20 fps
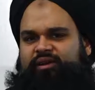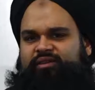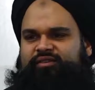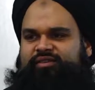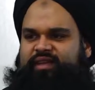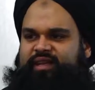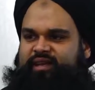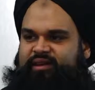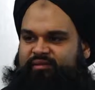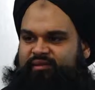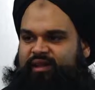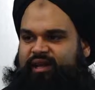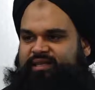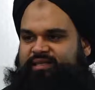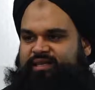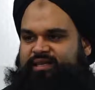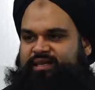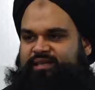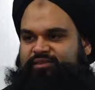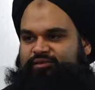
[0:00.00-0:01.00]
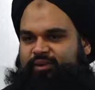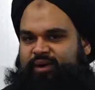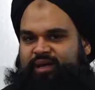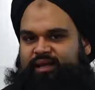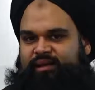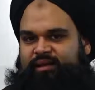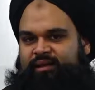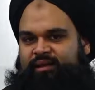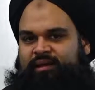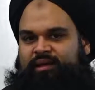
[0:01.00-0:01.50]
understanding of logic is
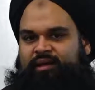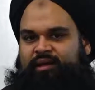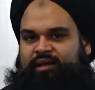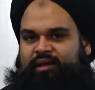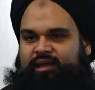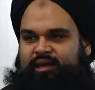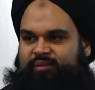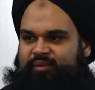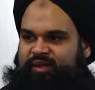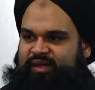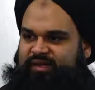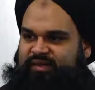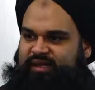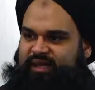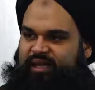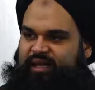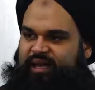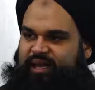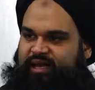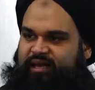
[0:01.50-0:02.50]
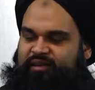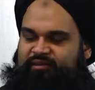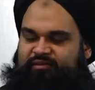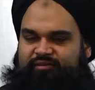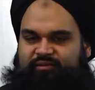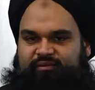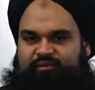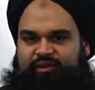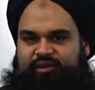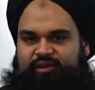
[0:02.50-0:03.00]
what? It means that like
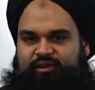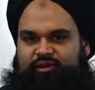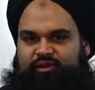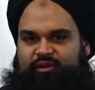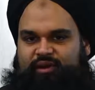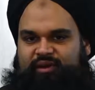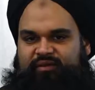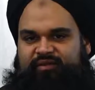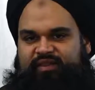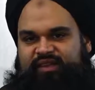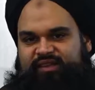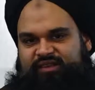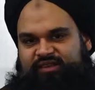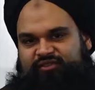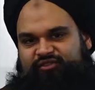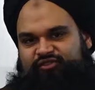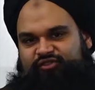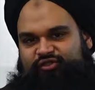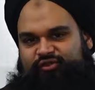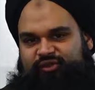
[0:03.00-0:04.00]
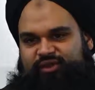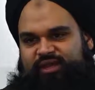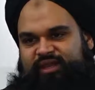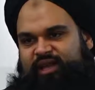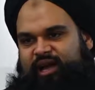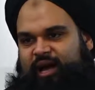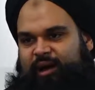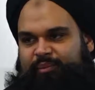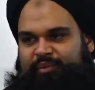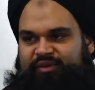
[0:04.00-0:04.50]
if this is true, then
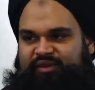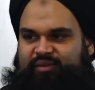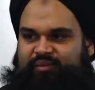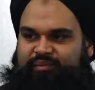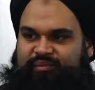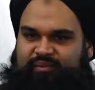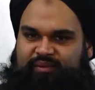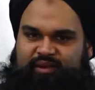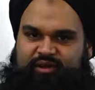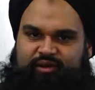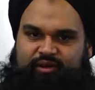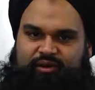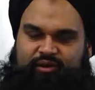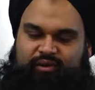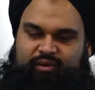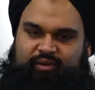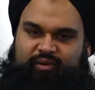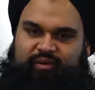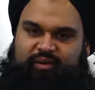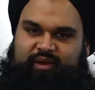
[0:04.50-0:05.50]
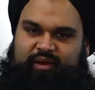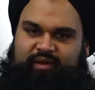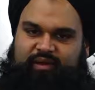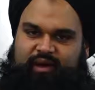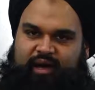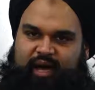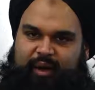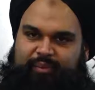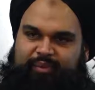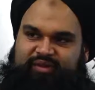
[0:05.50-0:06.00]
the opposite,
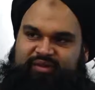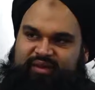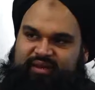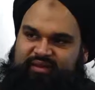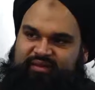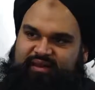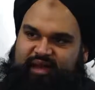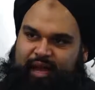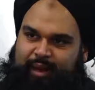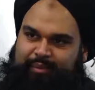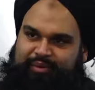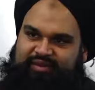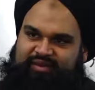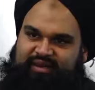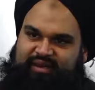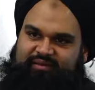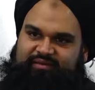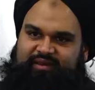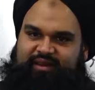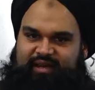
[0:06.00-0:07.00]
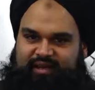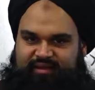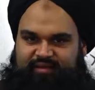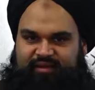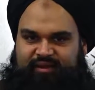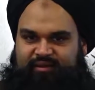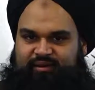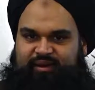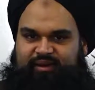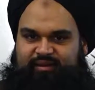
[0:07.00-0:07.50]
the opposite is the opposite of it,
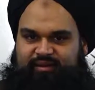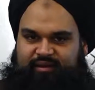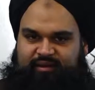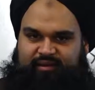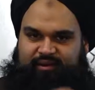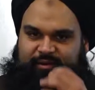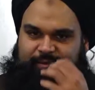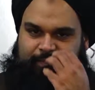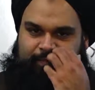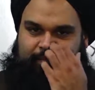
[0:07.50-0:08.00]
etc., etc.